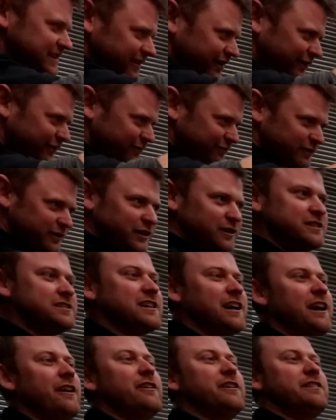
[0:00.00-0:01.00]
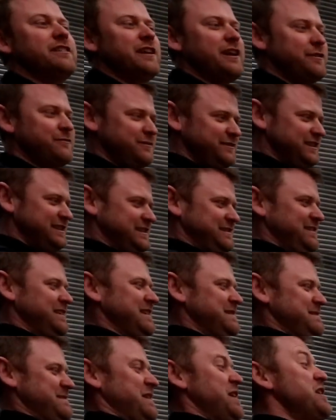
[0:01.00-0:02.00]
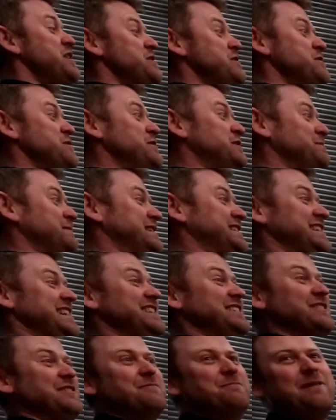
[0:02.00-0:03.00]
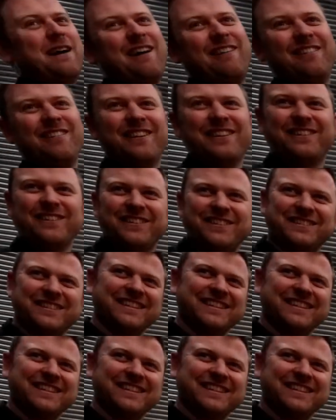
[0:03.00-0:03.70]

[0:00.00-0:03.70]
kind of cutout in there with this like huge machine gun barrel across it.